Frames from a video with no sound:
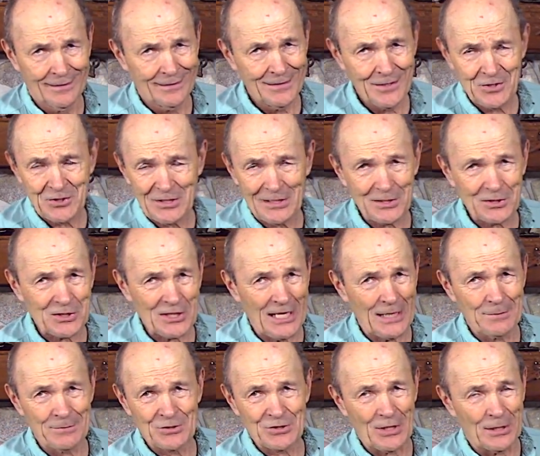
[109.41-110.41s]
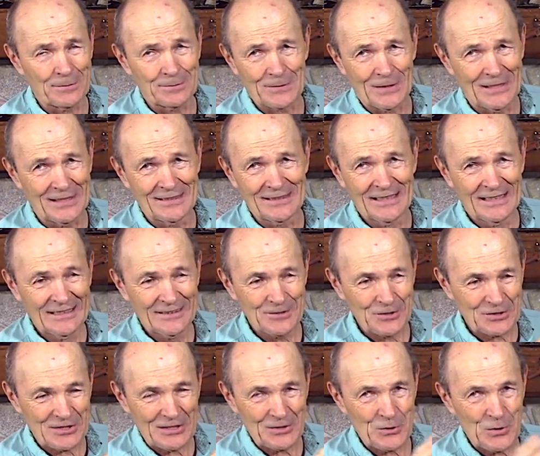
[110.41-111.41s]
You see the same stuff on, you
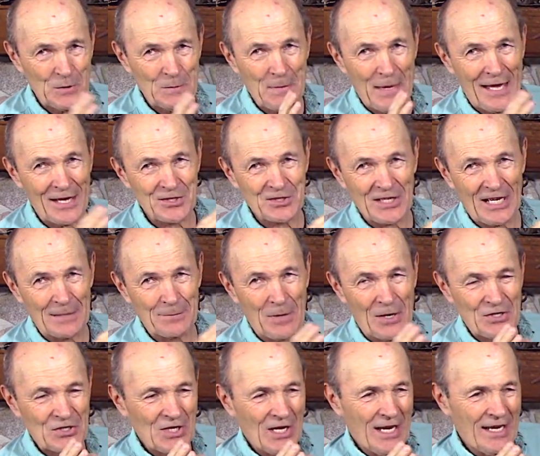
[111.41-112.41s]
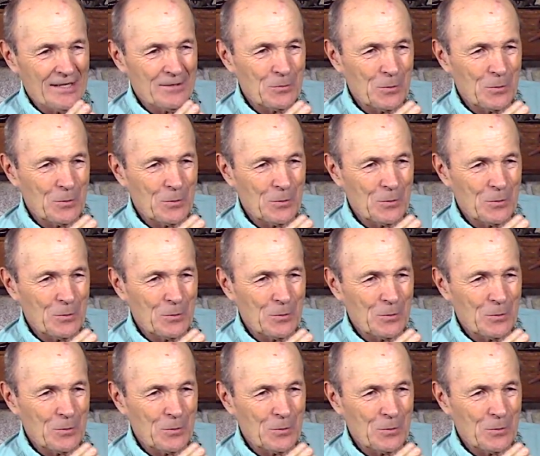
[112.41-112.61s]
see two masks side by side.